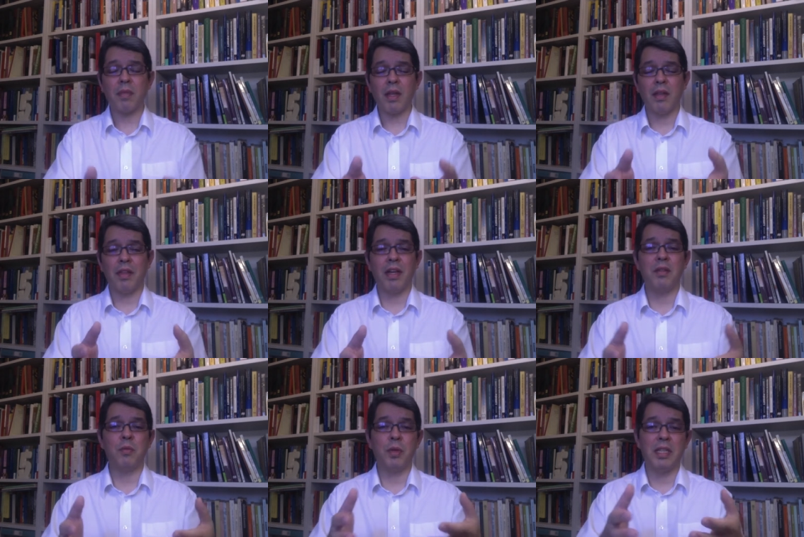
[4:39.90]

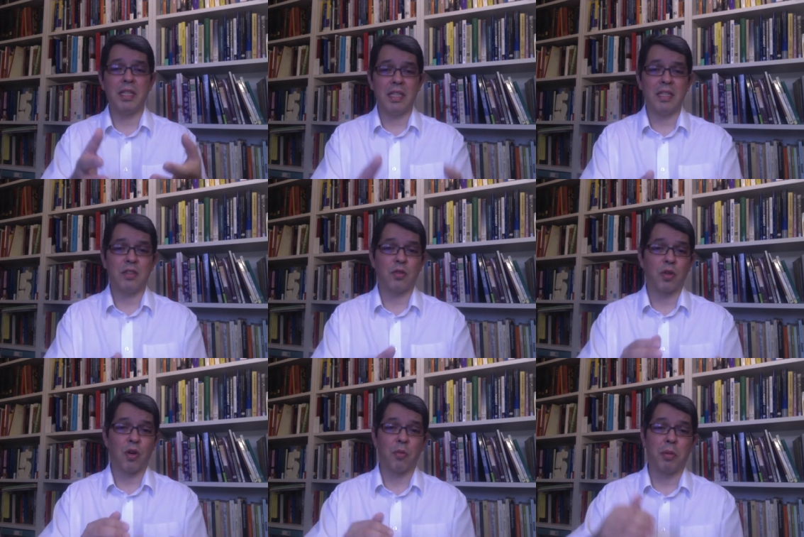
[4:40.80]
then we need to
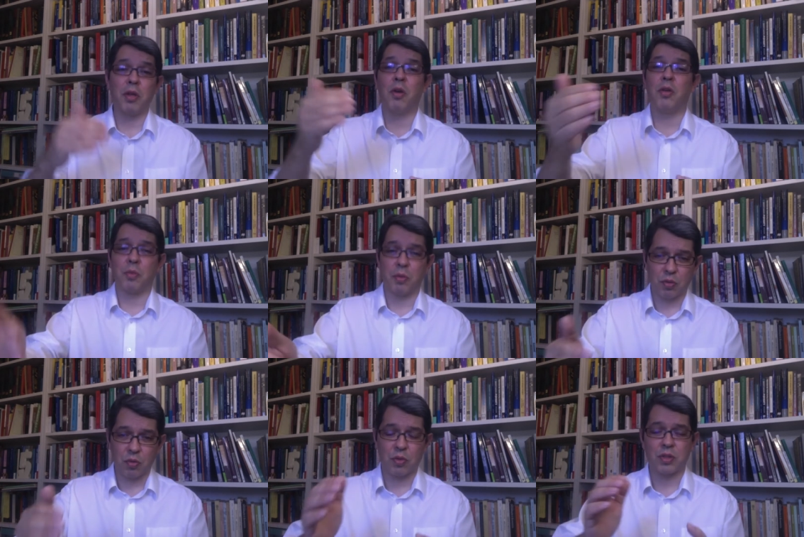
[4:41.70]
go beyond
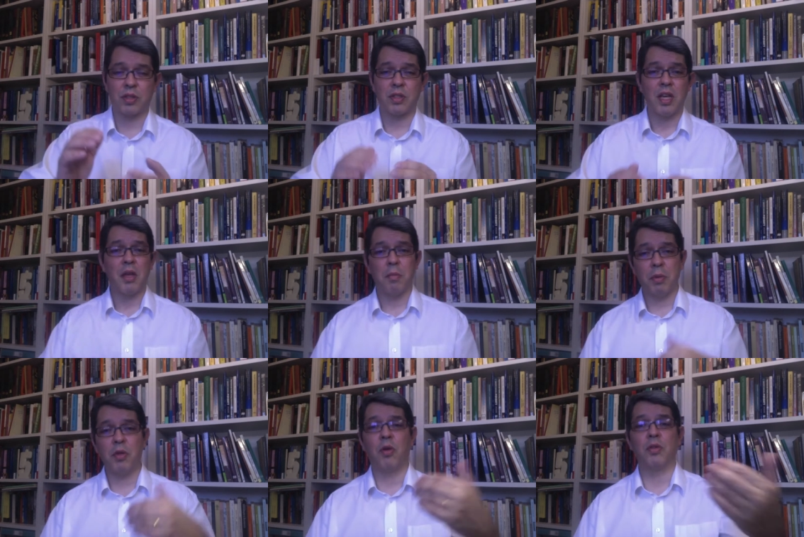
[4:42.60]
resources,
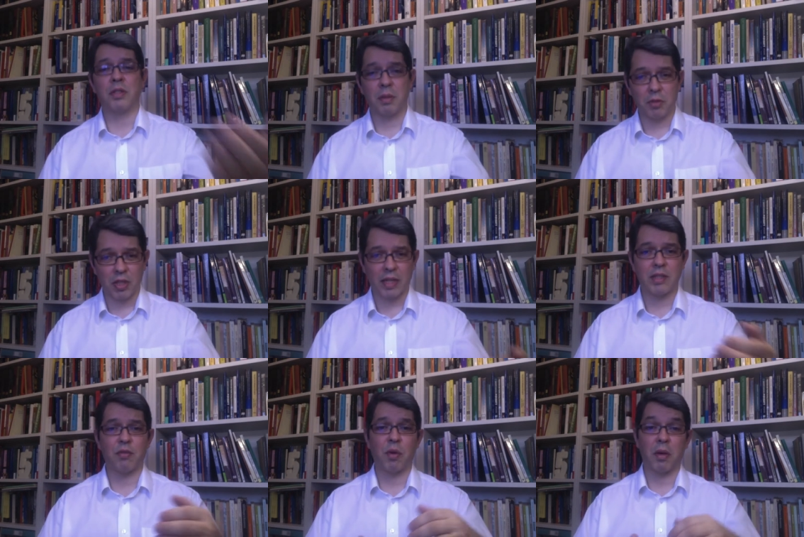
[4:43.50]
beyond
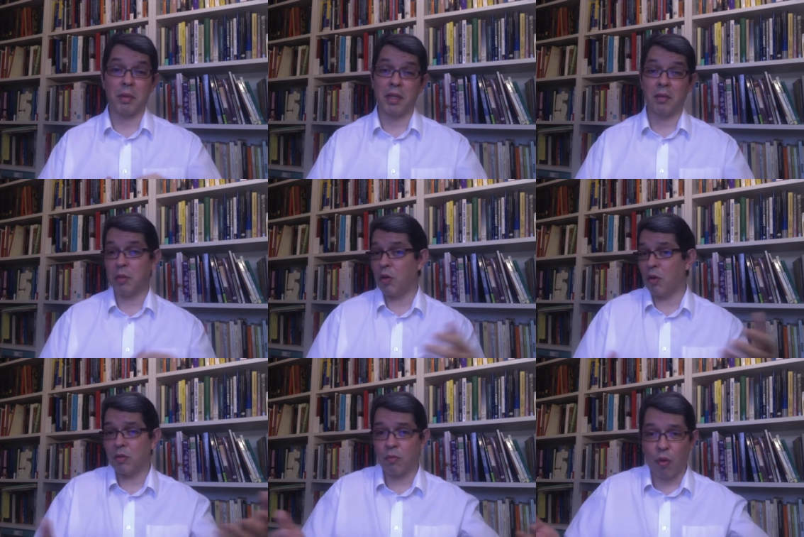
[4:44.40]
subjective well-being,
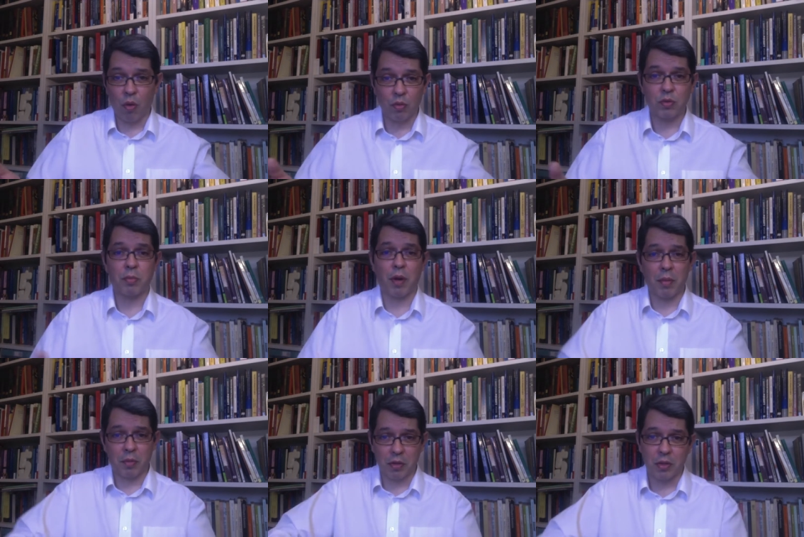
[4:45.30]
beyond Rawls'
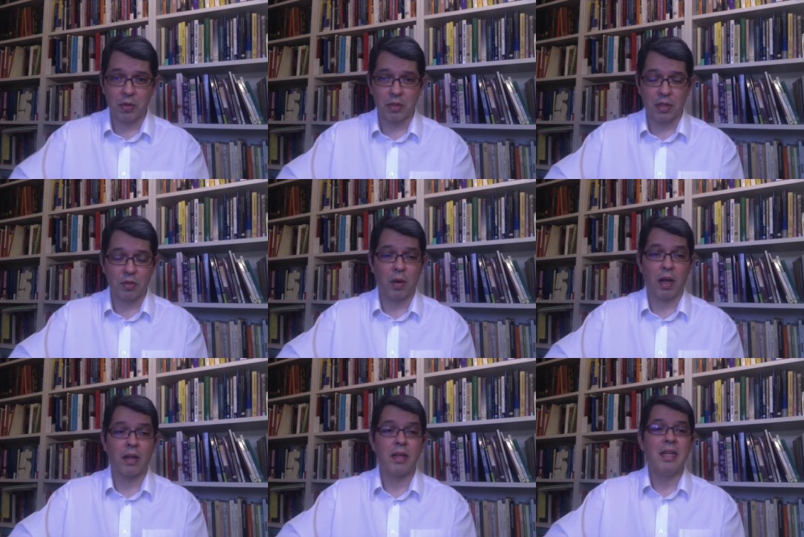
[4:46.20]
primary goods as well.
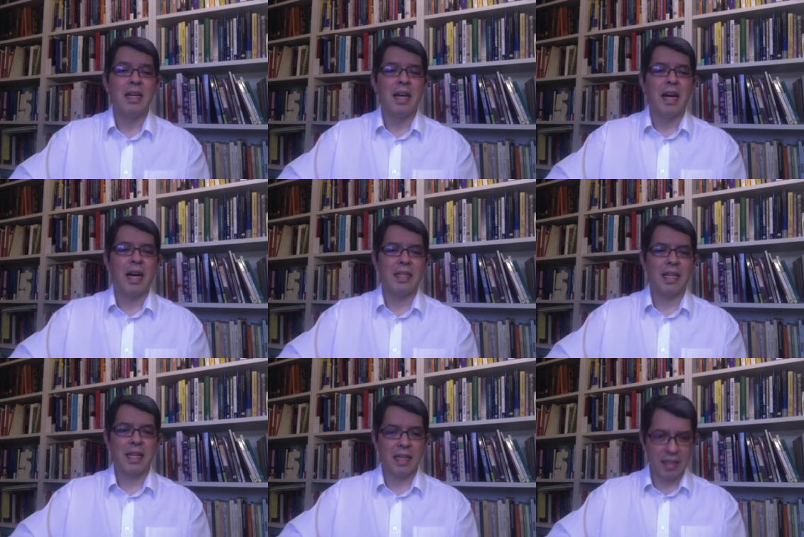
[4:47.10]
And
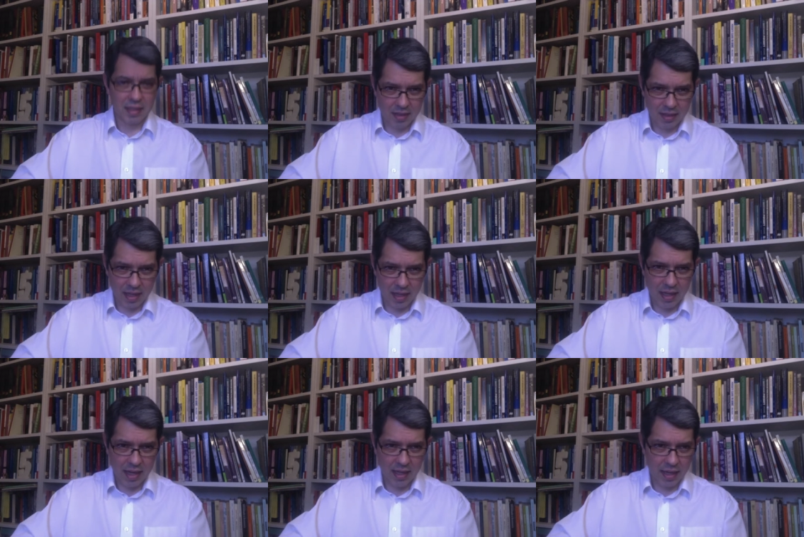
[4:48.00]
that links,
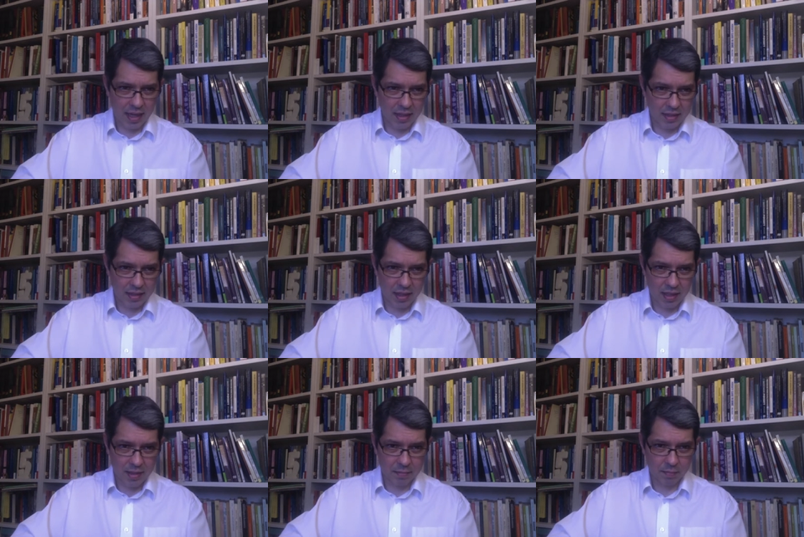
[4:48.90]
I guess,
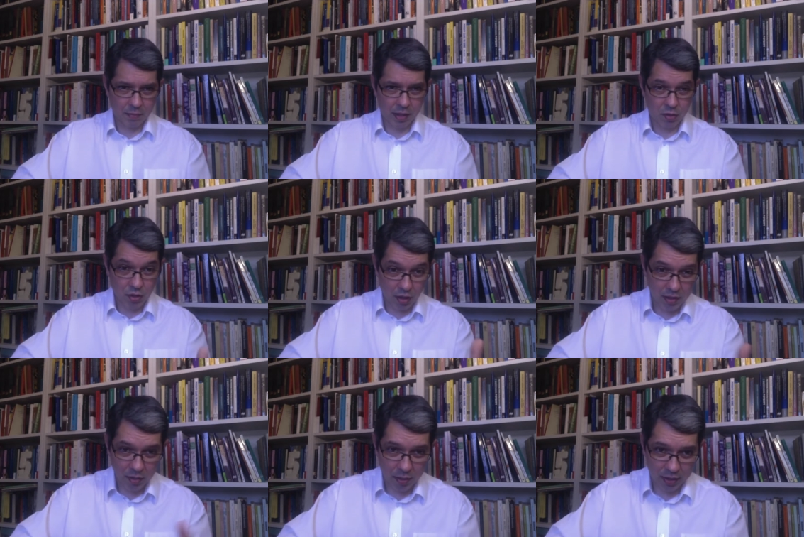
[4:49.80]
to the other
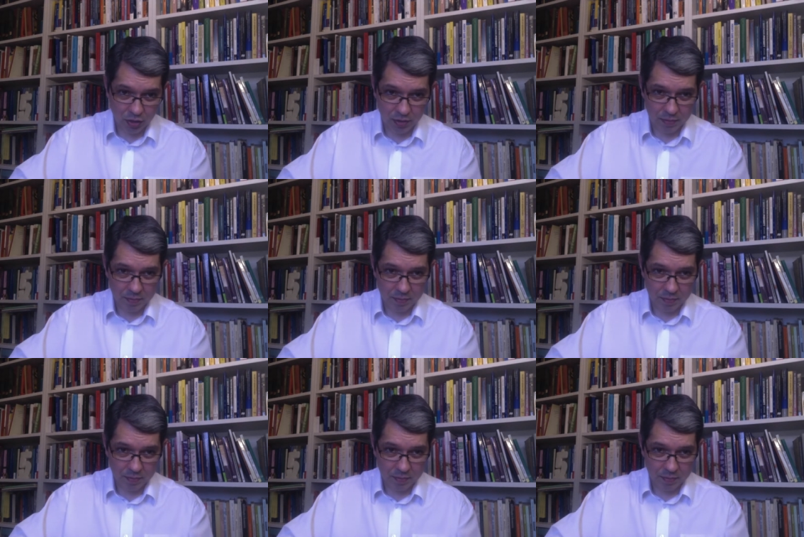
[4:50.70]
question